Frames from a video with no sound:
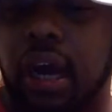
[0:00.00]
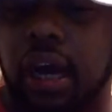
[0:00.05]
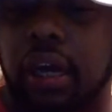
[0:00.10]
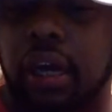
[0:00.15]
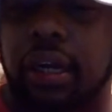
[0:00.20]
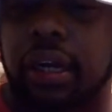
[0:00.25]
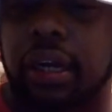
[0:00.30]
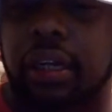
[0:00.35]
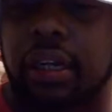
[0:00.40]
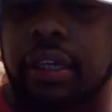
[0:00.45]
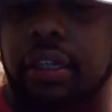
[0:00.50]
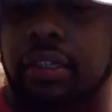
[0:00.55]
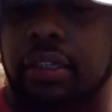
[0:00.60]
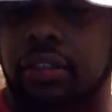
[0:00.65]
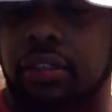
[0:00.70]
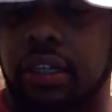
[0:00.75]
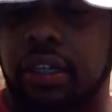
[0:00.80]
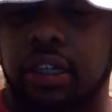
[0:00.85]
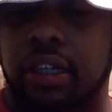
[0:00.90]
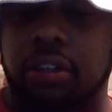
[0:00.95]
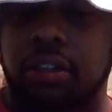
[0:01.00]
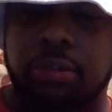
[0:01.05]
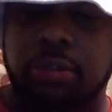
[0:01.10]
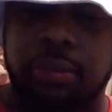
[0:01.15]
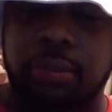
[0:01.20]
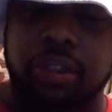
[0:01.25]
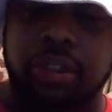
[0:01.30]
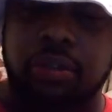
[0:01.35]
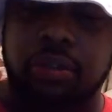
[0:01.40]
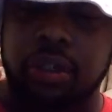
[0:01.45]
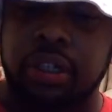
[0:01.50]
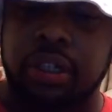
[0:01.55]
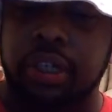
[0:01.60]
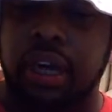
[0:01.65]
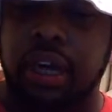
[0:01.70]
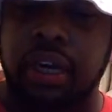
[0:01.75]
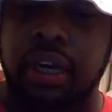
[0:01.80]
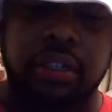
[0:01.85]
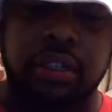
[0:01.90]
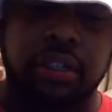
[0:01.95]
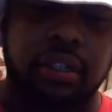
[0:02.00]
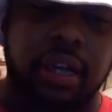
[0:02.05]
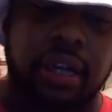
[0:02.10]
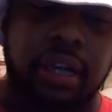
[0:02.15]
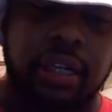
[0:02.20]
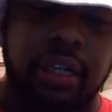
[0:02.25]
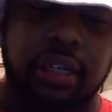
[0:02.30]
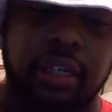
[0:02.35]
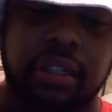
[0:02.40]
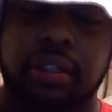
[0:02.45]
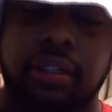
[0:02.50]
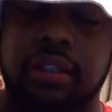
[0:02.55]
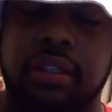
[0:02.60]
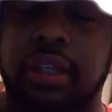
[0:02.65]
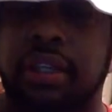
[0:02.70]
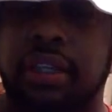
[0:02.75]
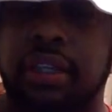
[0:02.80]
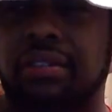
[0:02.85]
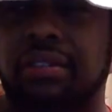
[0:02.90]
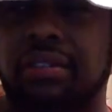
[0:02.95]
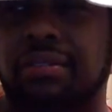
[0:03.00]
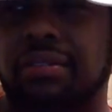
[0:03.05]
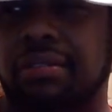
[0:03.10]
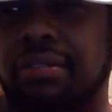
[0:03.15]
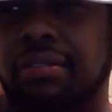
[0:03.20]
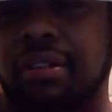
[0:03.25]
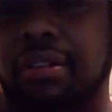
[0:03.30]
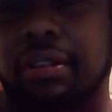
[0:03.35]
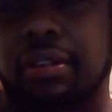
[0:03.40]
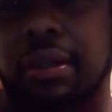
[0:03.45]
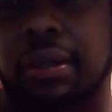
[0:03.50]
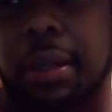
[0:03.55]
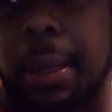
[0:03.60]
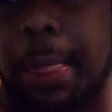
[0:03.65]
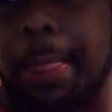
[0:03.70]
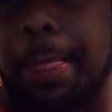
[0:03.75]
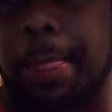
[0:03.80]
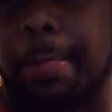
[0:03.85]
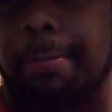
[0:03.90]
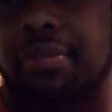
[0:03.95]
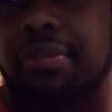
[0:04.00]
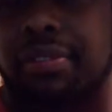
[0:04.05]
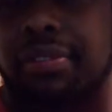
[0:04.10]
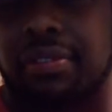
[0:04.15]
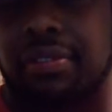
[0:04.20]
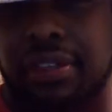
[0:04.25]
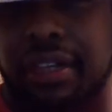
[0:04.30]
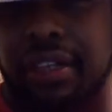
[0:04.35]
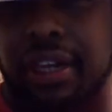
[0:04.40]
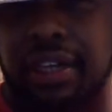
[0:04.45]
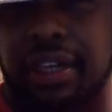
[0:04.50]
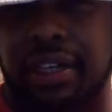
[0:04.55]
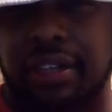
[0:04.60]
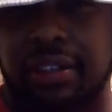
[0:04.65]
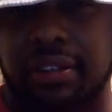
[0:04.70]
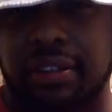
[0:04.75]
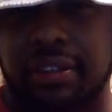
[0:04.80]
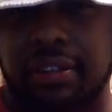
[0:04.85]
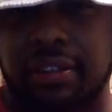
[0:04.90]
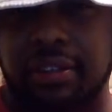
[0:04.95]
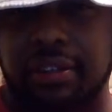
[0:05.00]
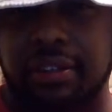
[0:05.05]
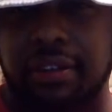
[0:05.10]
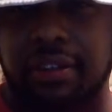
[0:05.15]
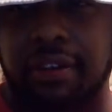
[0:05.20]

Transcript: I can't get a sale. It's been 3 days and I ain't get a sale. 3 days?